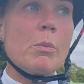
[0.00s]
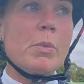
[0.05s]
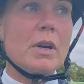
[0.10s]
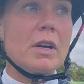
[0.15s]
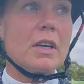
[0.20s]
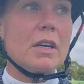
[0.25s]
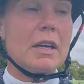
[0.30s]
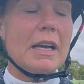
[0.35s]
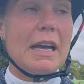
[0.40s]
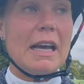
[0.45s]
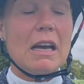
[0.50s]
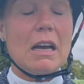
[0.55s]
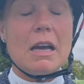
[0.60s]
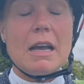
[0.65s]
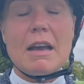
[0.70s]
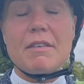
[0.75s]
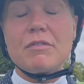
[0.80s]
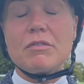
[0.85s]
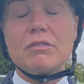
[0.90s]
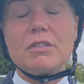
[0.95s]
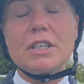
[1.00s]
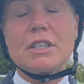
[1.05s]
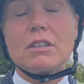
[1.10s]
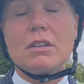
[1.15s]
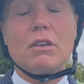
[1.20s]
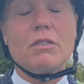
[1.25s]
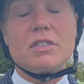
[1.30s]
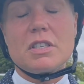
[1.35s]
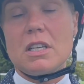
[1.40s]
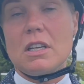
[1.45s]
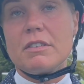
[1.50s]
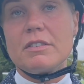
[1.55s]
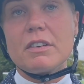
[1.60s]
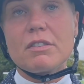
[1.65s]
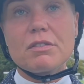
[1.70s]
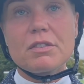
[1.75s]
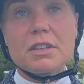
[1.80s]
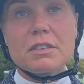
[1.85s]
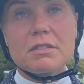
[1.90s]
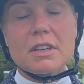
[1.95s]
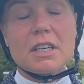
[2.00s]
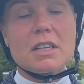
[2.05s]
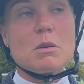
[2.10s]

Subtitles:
But I haven't ridden, obviously I've never ridden around